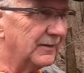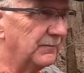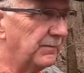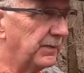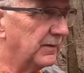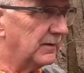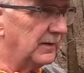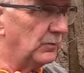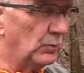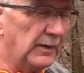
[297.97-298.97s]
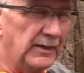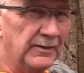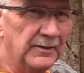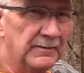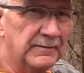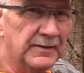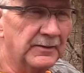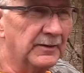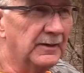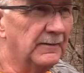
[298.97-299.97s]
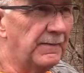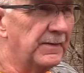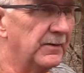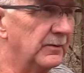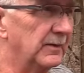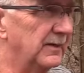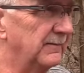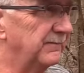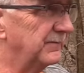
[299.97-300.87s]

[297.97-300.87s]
it It will to a